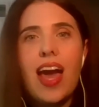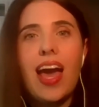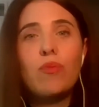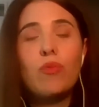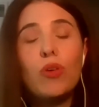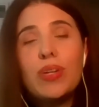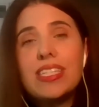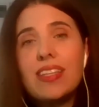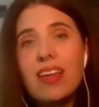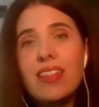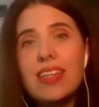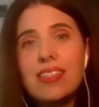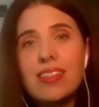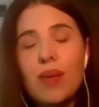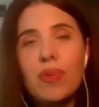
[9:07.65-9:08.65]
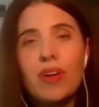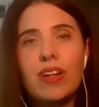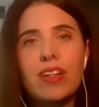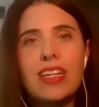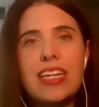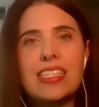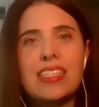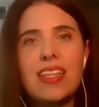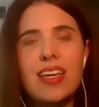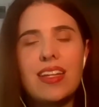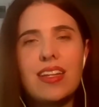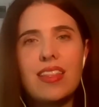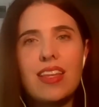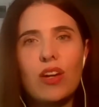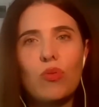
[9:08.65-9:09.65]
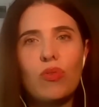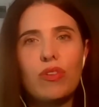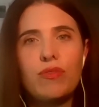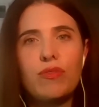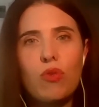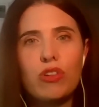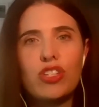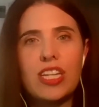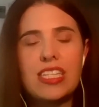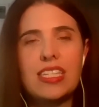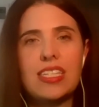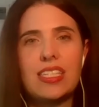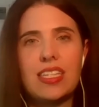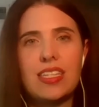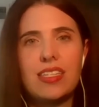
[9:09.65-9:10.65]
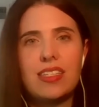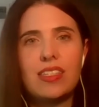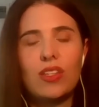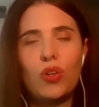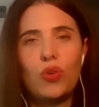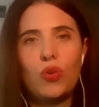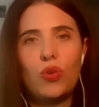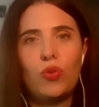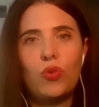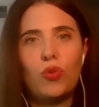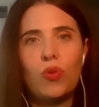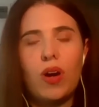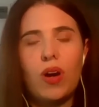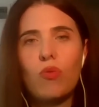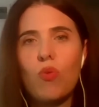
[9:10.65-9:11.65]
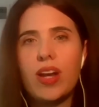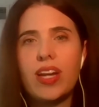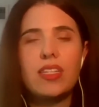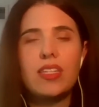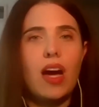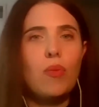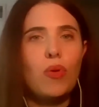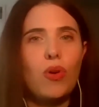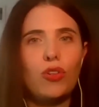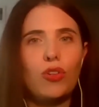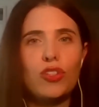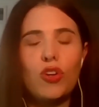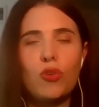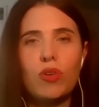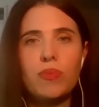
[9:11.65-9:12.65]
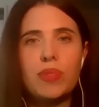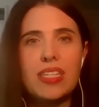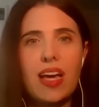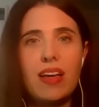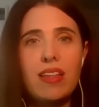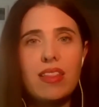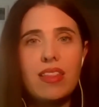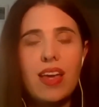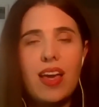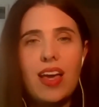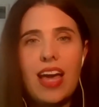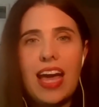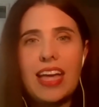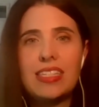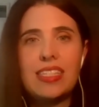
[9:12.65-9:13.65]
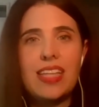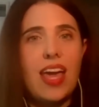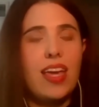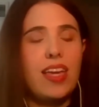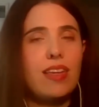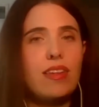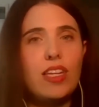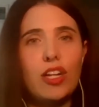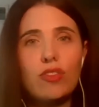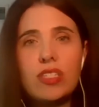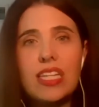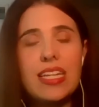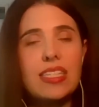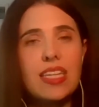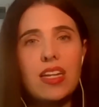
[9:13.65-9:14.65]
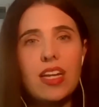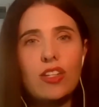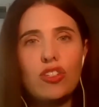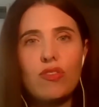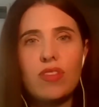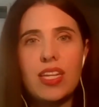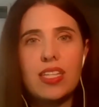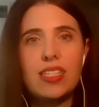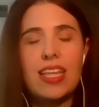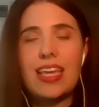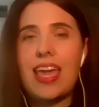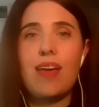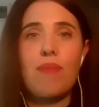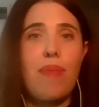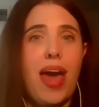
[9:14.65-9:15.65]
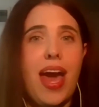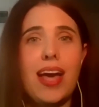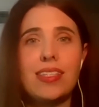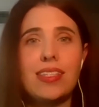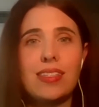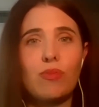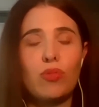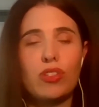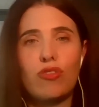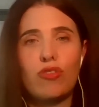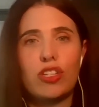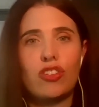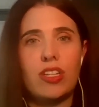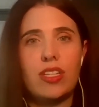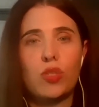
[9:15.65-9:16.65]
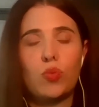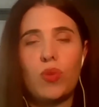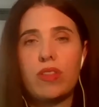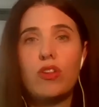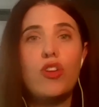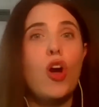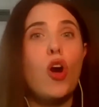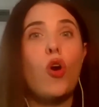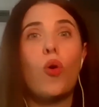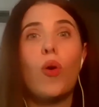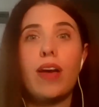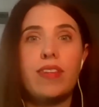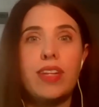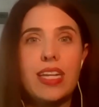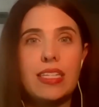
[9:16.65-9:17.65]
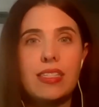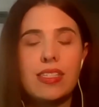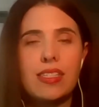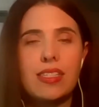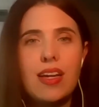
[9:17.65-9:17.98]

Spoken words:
And what we saw this summer is that there were 4 justices who wanted to uphold Whole Women's Health and say, states cannot do this. They can't pass restrictions with no evidence.